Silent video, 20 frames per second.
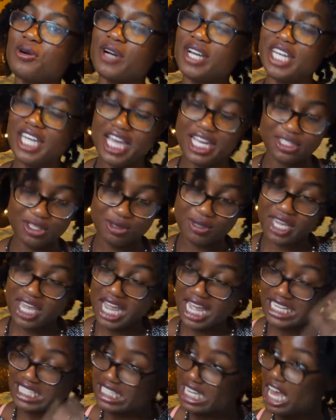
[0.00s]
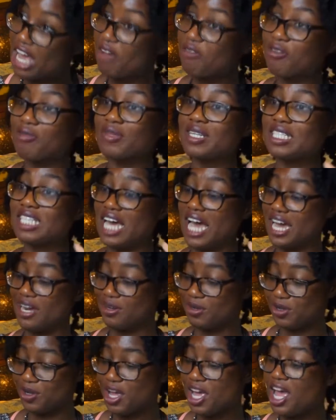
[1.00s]
in case you can't tell from the
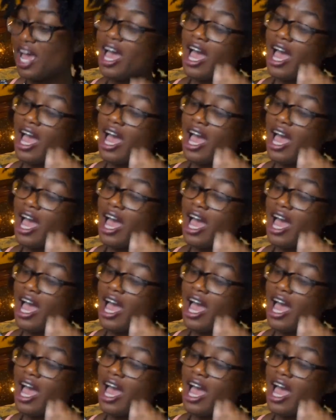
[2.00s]
title,